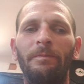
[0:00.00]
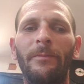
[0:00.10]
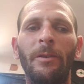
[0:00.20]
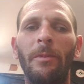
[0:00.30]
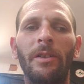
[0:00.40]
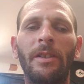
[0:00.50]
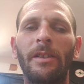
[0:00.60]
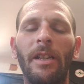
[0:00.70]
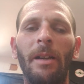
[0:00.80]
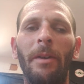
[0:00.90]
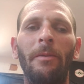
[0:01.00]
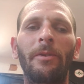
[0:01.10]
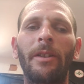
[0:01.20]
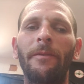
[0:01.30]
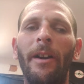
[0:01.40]
most of the time, I
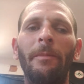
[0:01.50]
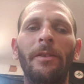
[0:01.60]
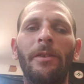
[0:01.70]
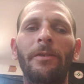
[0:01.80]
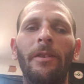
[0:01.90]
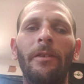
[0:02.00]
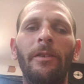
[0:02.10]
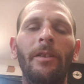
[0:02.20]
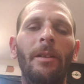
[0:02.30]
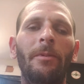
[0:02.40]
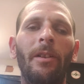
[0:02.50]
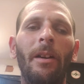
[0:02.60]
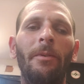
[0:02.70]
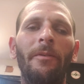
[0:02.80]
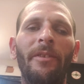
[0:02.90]
won't give out my social security number,
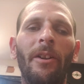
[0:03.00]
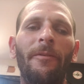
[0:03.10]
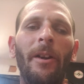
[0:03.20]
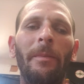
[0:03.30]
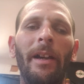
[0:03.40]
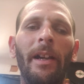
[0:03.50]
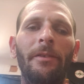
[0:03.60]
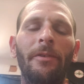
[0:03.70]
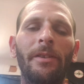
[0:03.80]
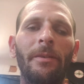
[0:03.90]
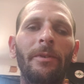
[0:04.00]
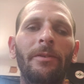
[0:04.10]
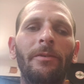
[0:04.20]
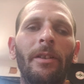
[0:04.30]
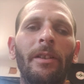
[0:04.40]
I won't verify my address, I
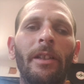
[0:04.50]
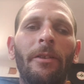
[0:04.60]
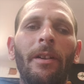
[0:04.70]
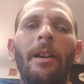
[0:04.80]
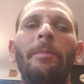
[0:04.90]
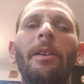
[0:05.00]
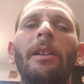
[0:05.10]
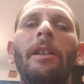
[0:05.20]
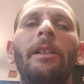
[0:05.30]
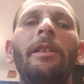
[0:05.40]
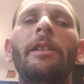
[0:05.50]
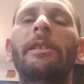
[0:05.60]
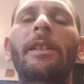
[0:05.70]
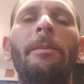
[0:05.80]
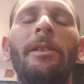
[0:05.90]
won't do none of that crap. The
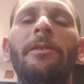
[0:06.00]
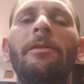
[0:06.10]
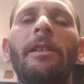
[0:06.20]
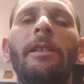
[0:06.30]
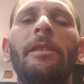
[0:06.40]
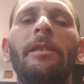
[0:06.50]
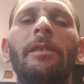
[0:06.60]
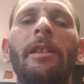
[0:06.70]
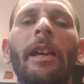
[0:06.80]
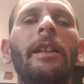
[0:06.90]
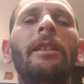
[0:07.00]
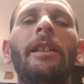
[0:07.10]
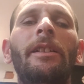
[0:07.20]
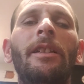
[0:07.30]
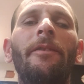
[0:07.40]
only time I'll do any of
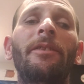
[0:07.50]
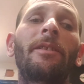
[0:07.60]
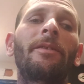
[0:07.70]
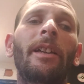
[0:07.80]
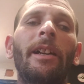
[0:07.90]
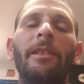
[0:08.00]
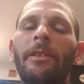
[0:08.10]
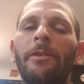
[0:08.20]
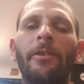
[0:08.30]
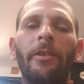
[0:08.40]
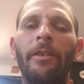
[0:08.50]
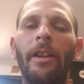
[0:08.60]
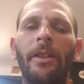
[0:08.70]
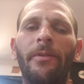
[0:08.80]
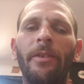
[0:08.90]
that stuff, and even that, they usually
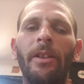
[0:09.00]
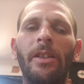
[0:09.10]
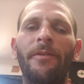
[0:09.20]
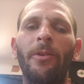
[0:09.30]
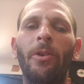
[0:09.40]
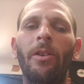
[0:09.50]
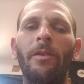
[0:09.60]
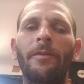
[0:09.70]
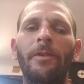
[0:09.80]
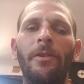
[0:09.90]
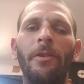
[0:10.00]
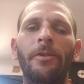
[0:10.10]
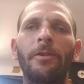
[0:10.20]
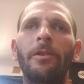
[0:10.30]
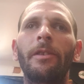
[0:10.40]
only ask for the last four of your
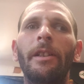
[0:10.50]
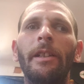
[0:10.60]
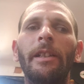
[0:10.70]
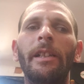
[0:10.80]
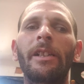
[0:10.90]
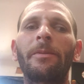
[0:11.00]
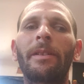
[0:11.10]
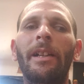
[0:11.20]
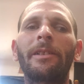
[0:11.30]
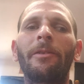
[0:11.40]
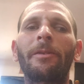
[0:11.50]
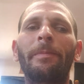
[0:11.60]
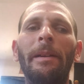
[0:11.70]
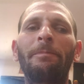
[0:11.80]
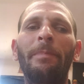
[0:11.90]
social, is when I deal with
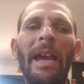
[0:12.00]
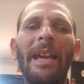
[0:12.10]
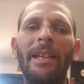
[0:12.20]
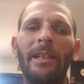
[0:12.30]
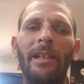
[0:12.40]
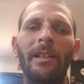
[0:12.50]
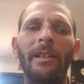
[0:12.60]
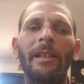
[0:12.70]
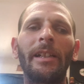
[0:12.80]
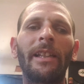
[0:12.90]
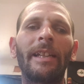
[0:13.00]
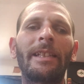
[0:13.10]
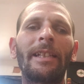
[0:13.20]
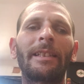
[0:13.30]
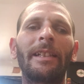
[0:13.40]
my bank. And I
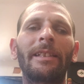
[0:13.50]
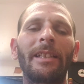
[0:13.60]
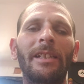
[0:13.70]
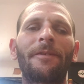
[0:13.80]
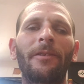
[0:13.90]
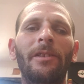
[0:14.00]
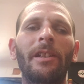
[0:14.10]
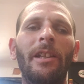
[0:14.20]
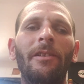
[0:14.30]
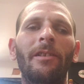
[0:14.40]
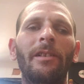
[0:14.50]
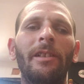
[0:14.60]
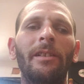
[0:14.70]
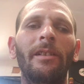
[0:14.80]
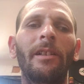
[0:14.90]
get that. That's for
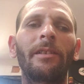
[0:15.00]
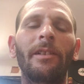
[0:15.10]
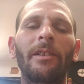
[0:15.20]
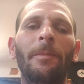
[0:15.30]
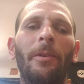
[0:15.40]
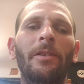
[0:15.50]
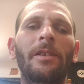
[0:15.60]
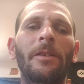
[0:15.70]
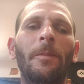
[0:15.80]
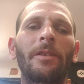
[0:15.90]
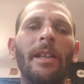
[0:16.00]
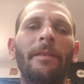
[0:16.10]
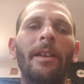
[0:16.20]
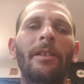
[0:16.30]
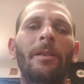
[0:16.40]
security. The only person that's supposed to
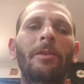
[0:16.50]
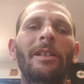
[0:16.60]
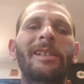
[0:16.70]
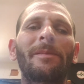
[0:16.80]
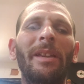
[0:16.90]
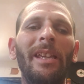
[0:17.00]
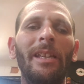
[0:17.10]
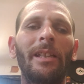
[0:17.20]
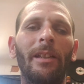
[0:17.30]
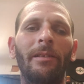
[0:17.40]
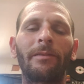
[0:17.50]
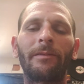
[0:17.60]
have that number is me.